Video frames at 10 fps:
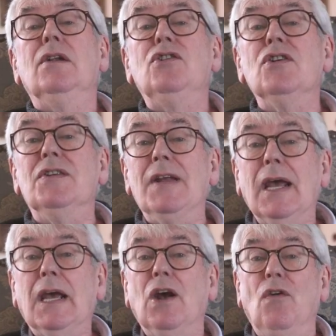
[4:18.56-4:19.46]
to
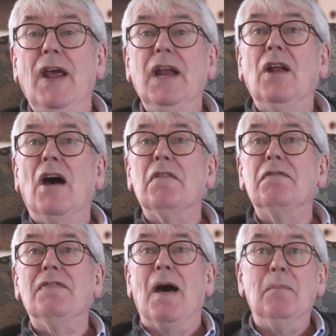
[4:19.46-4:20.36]
decorate our
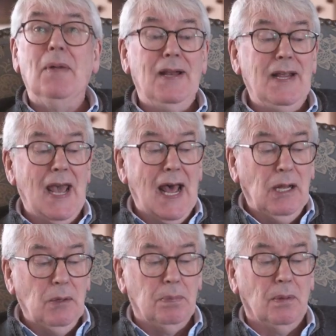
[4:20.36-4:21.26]
family
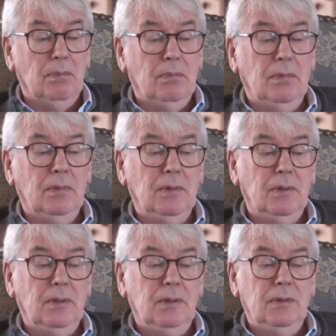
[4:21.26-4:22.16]
album,
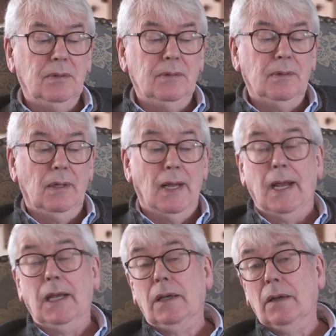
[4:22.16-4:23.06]

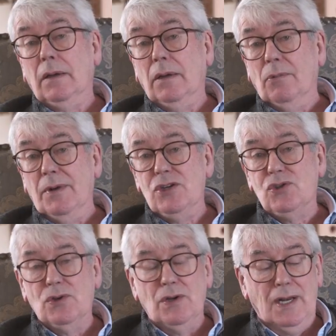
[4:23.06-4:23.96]
like we
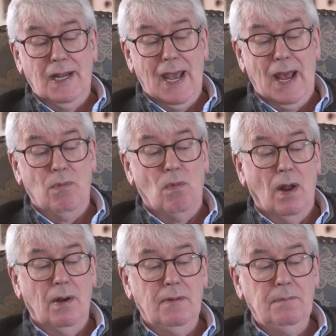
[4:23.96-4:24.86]
surely had
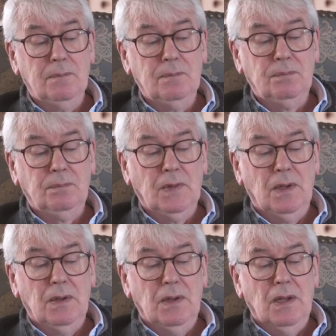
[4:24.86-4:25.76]
one.
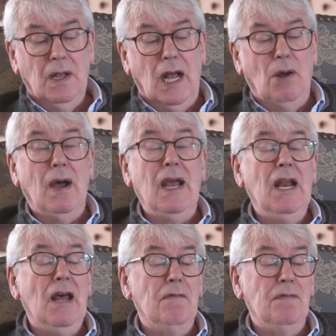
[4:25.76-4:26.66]
How I
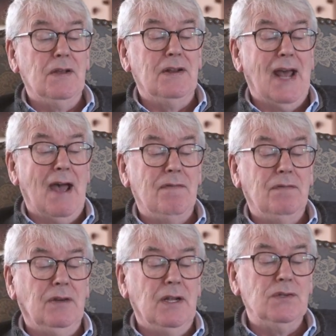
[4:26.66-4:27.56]
love the
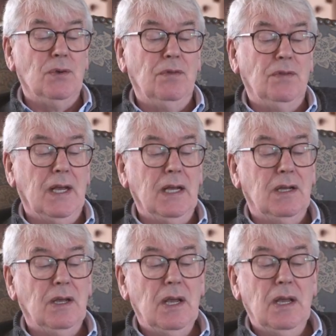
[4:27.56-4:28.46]
dafties who
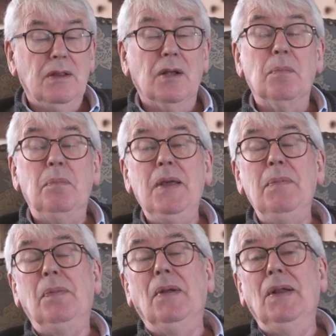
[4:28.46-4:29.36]
think that
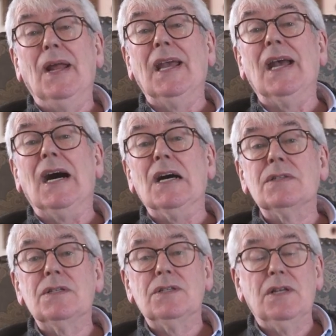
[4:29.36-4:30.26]
people like
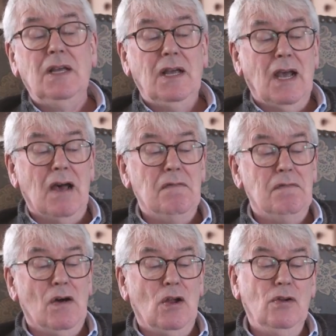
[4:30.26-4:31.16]
us have
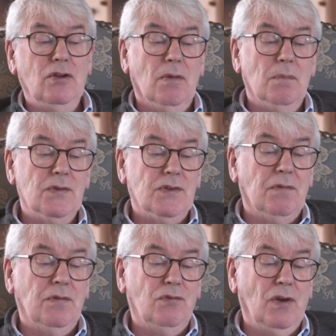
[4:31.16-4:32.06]
volumes
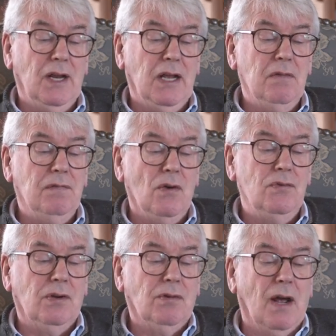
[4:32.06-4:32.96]
of thrilling
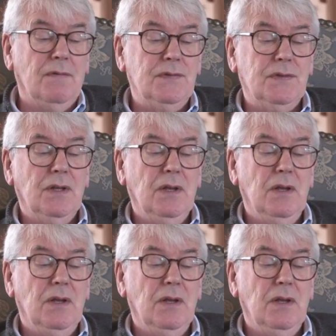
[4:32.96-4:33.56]
photographs